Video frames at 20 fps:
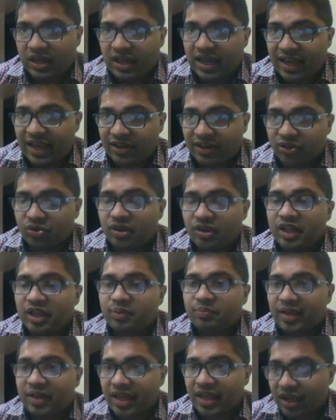and you
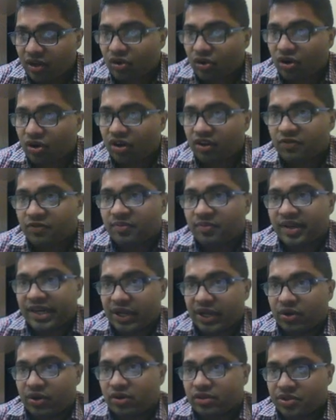can make a lot of
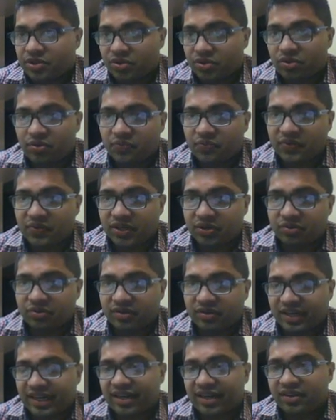money also when you
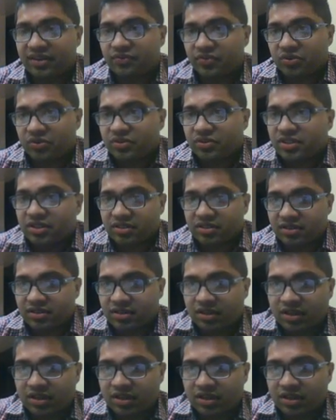trade in futures.